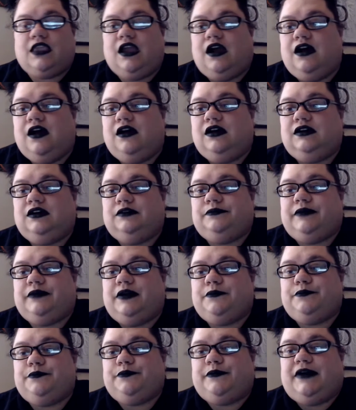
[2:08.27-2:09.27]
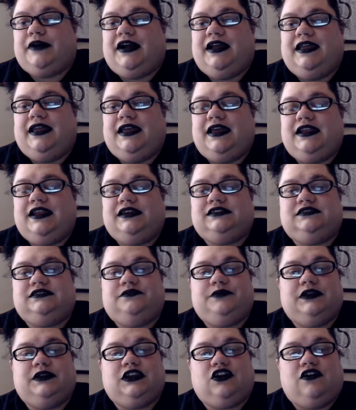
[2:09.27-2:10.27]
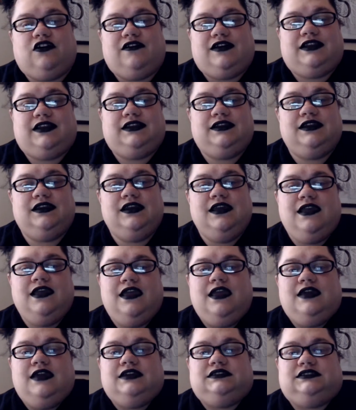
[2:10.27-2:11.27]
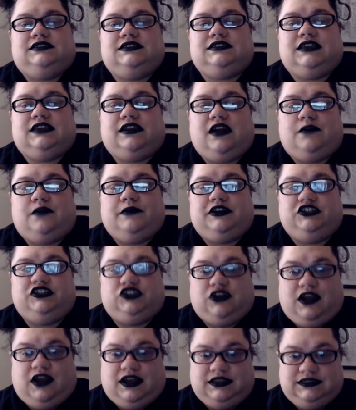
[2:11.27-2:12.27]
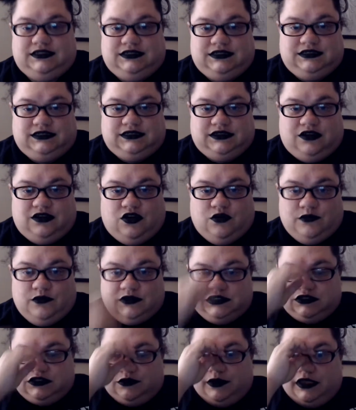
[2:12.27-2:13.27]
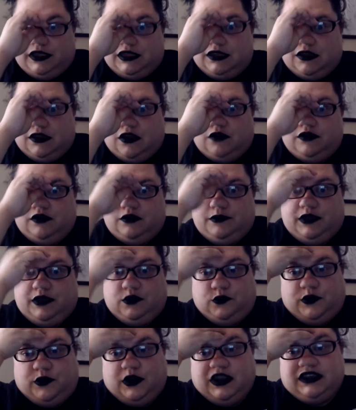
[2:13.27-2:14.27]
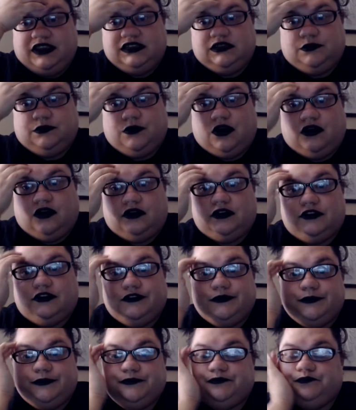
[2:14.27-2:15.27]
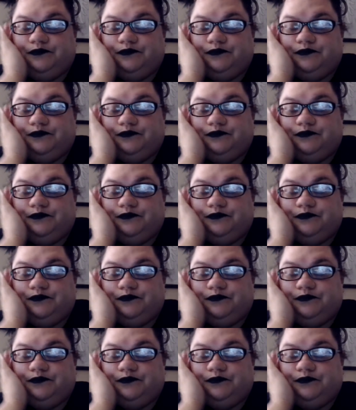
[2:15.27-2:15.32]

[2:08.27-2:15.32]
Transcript: Um, my headaches have been gone since I got my shots almost a week ago. It'll be a week tomorrow.